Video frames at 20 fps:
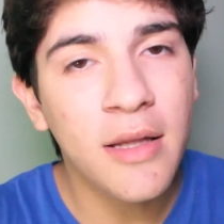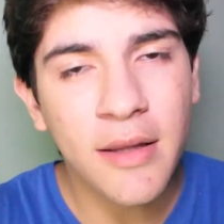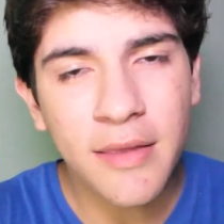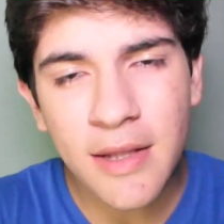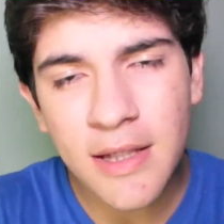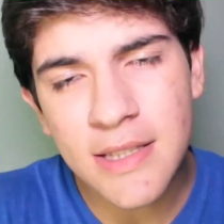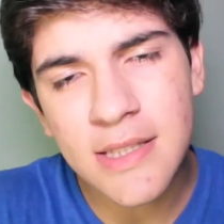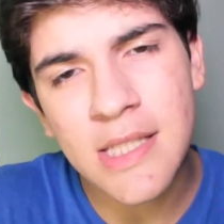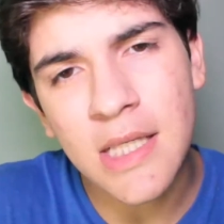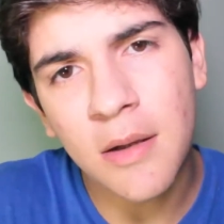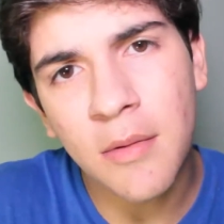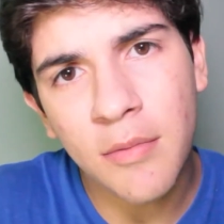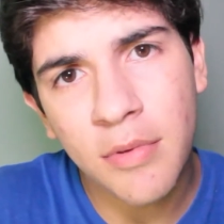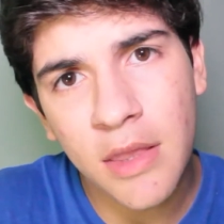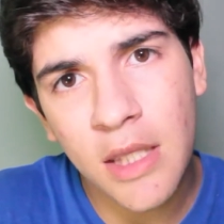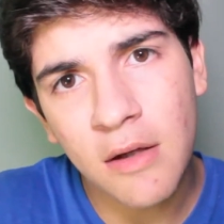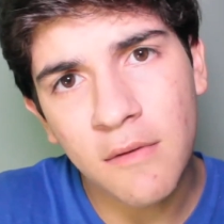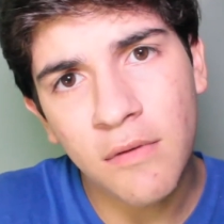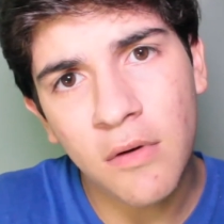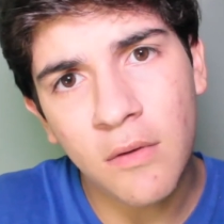the things that I'm
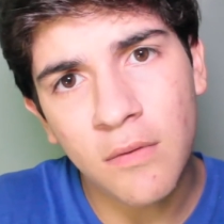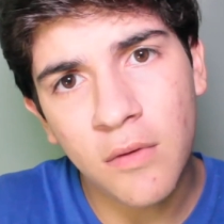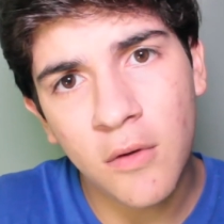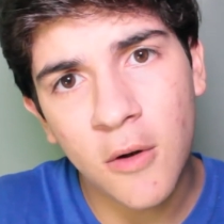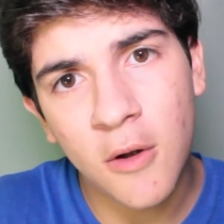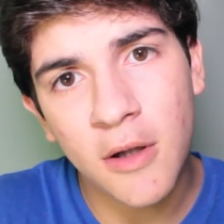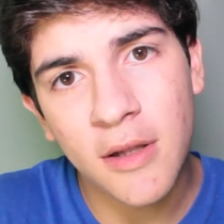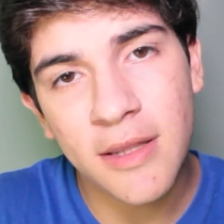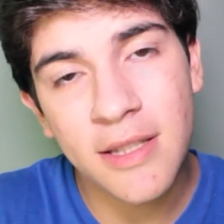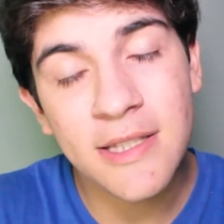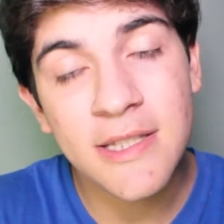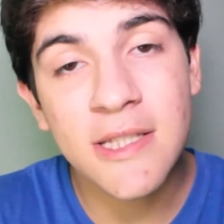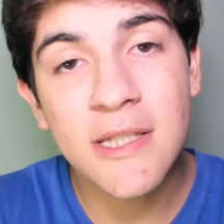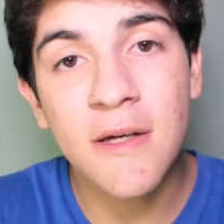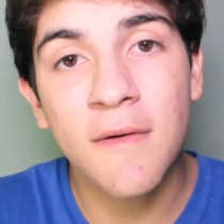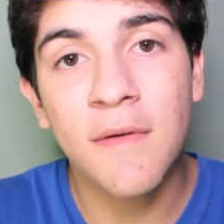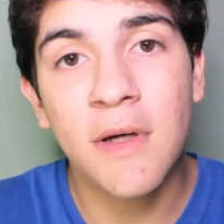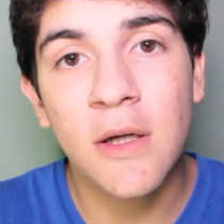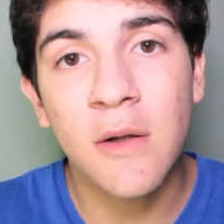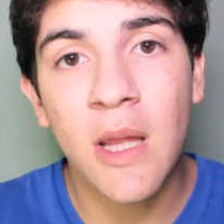thankful for, this
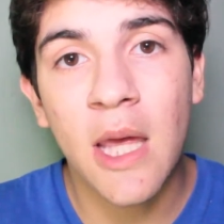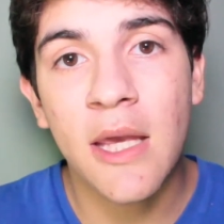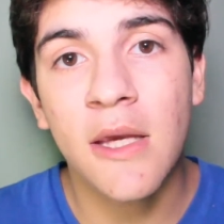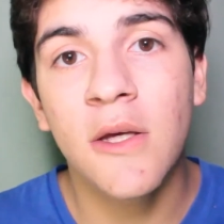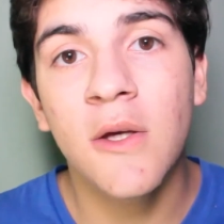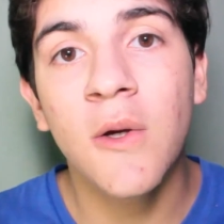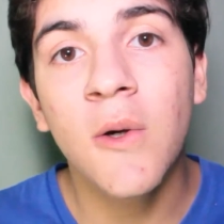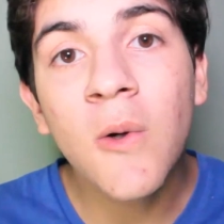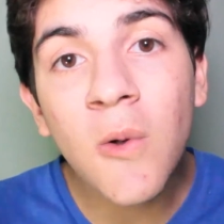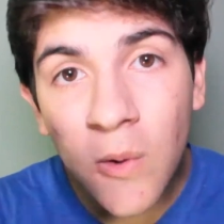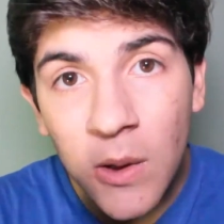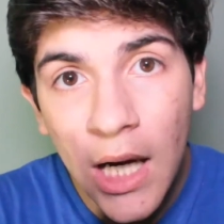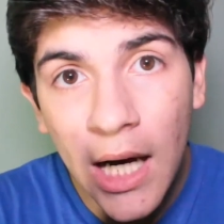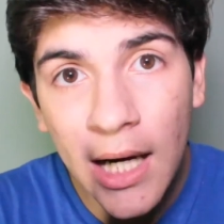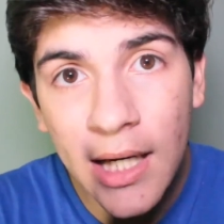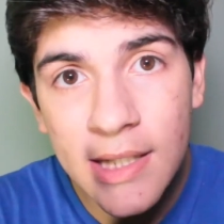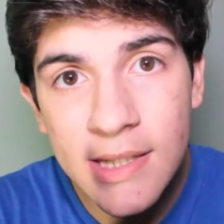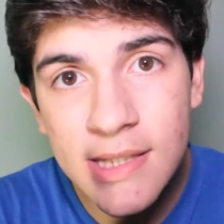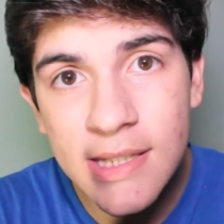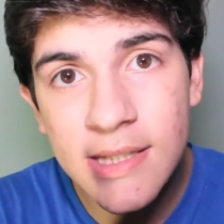is a video that you
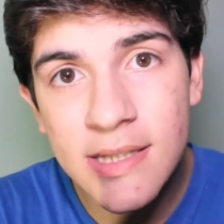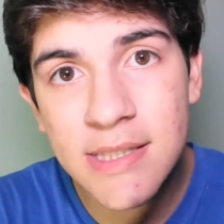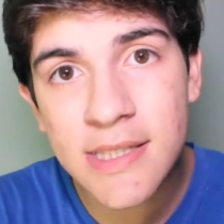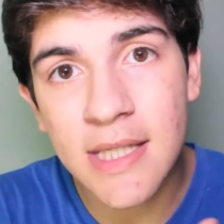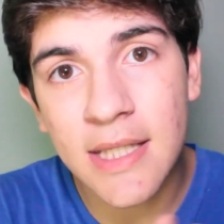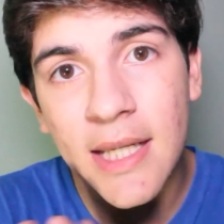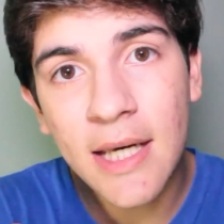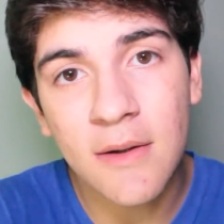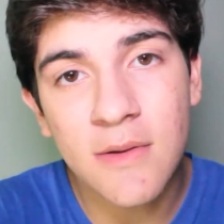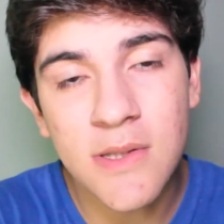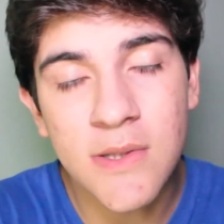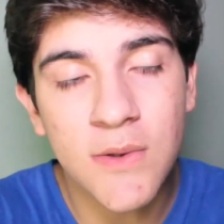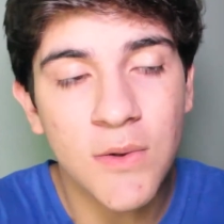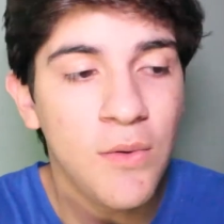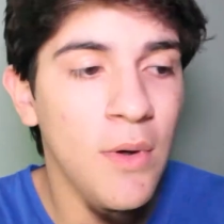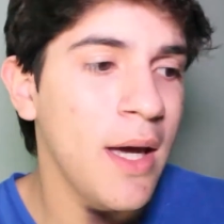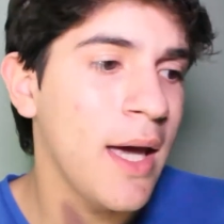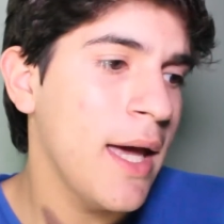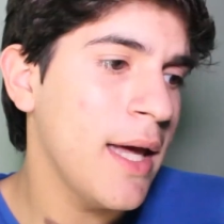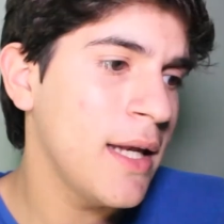guys can send out
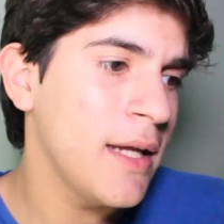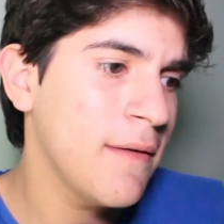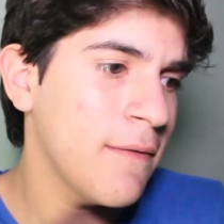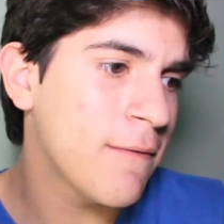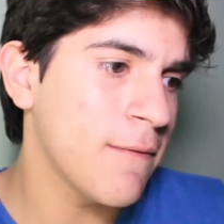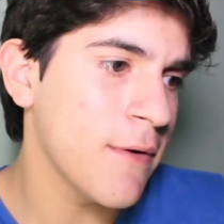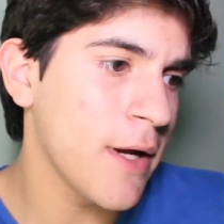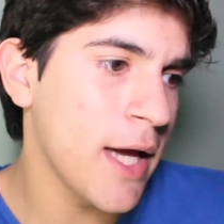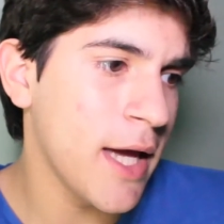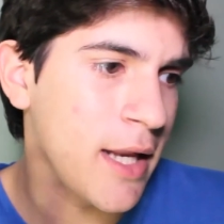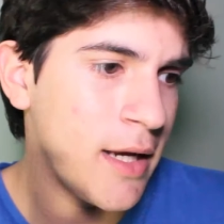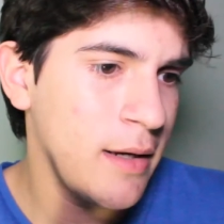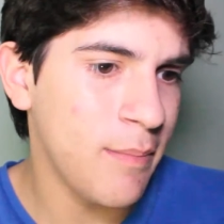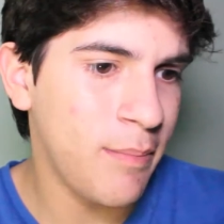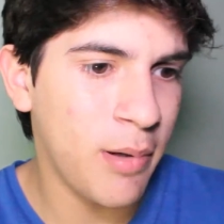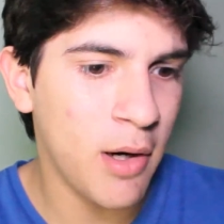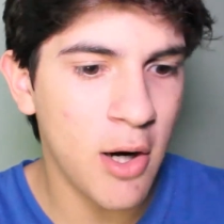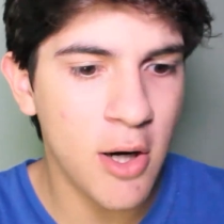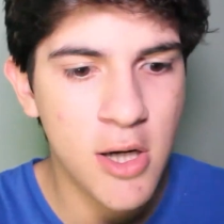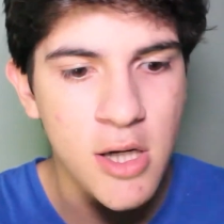to any
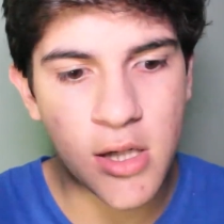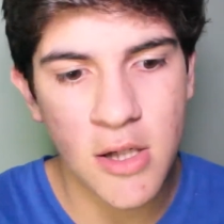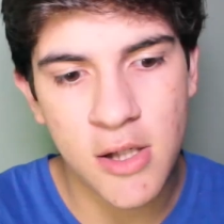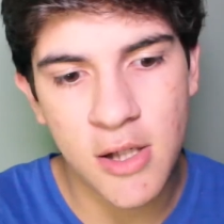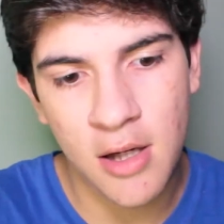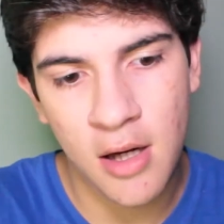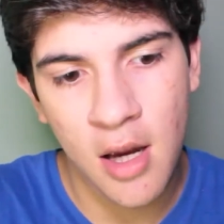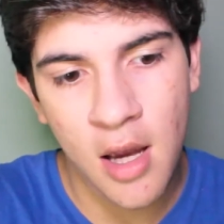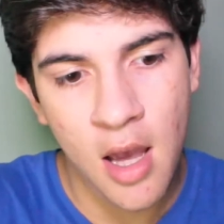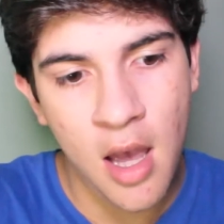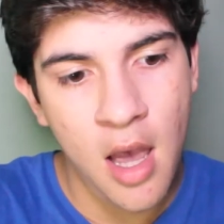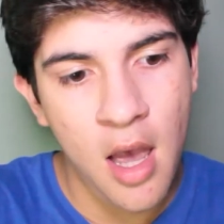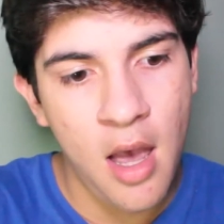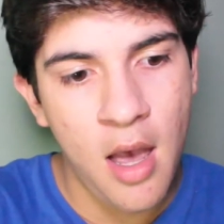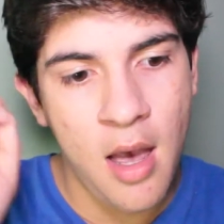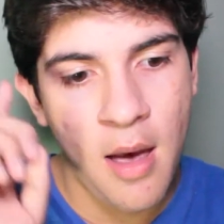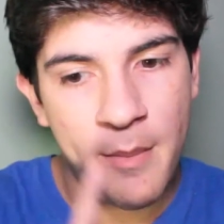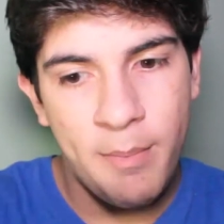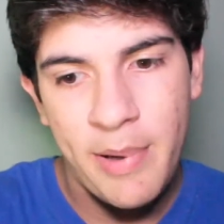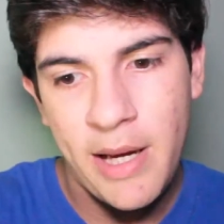friend, partner,
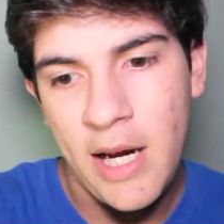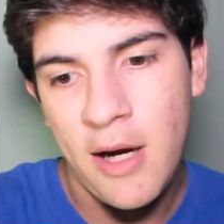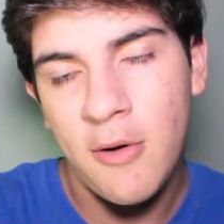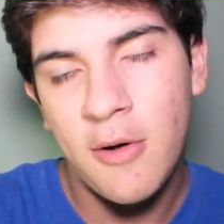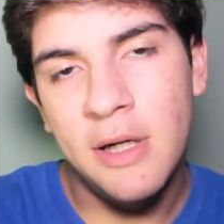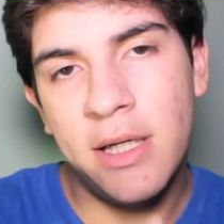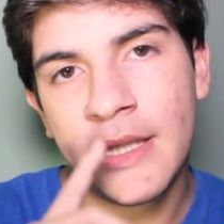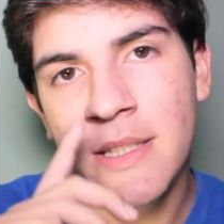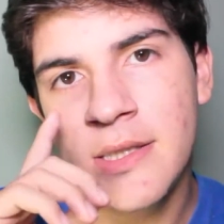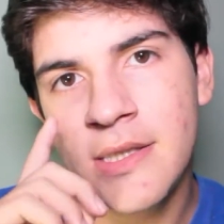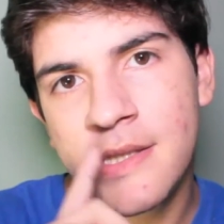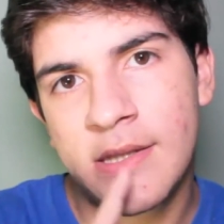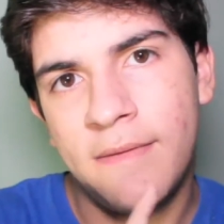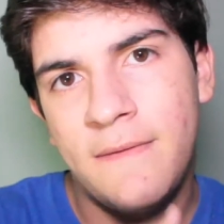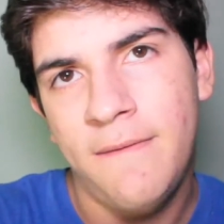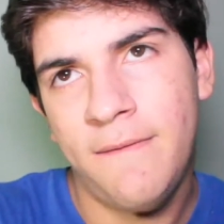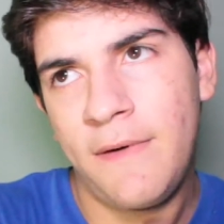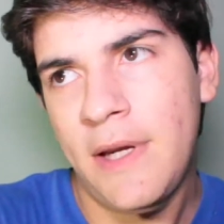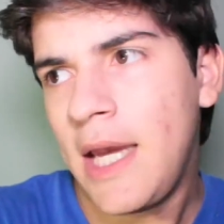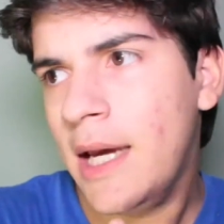parent,
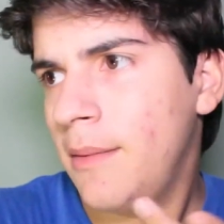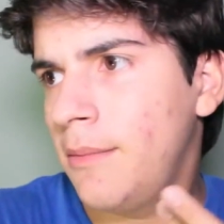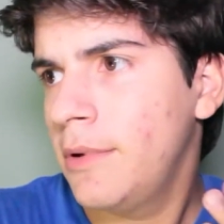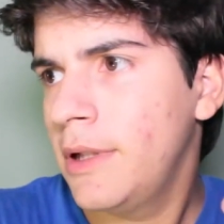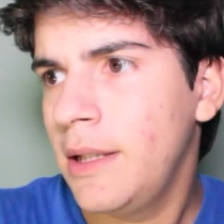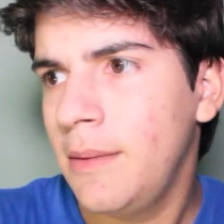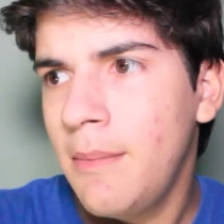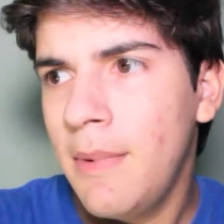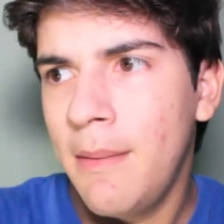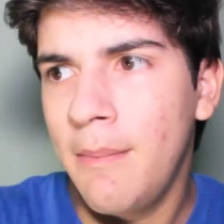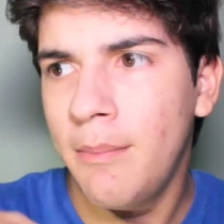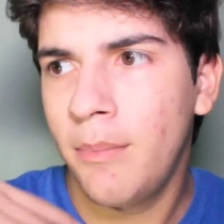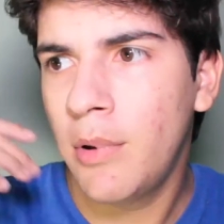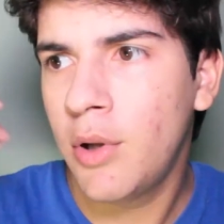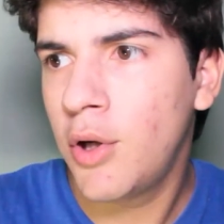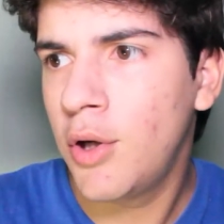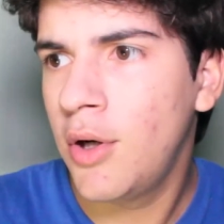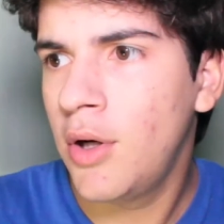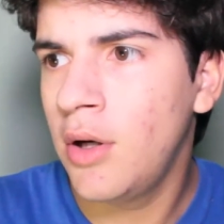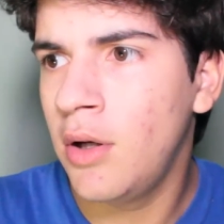family
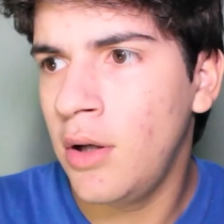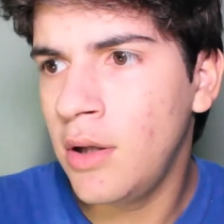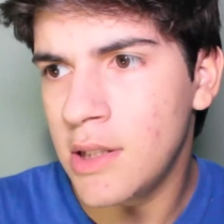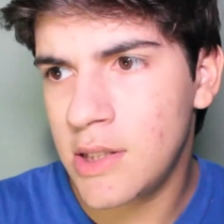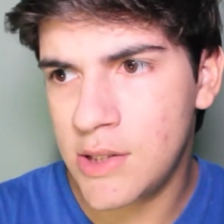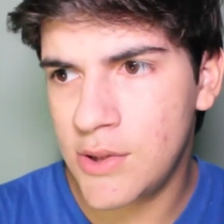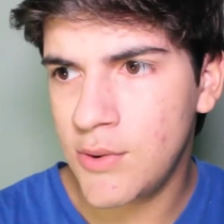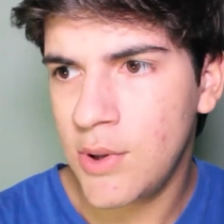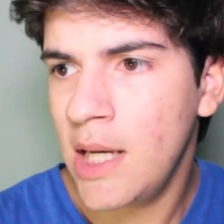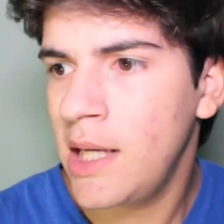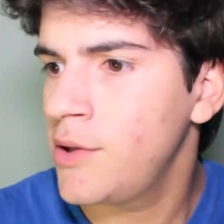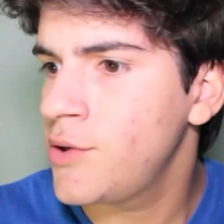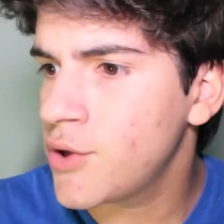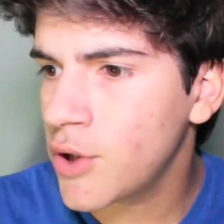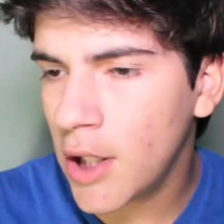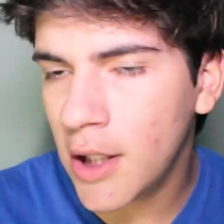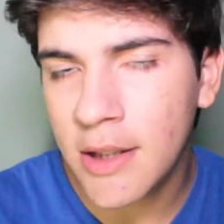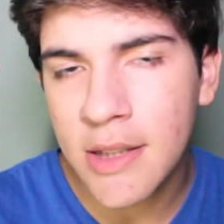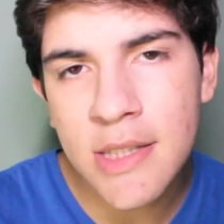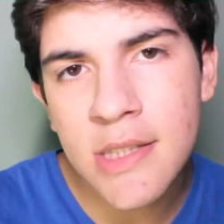member,
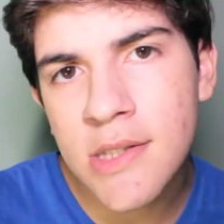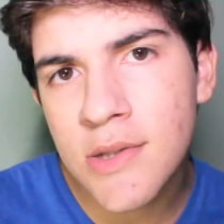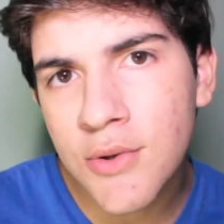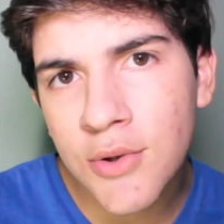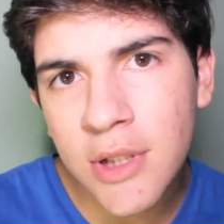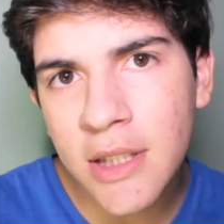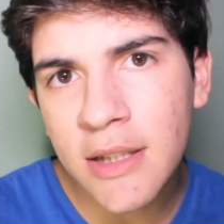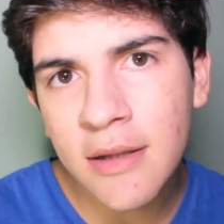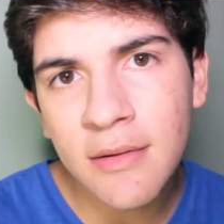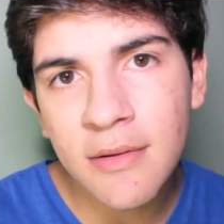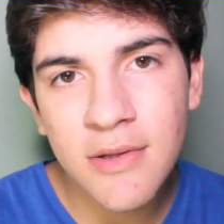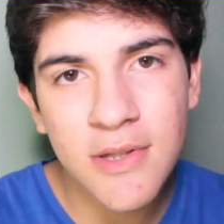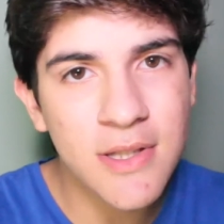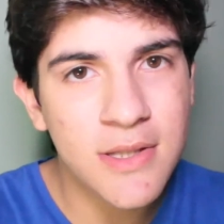stranger on the street.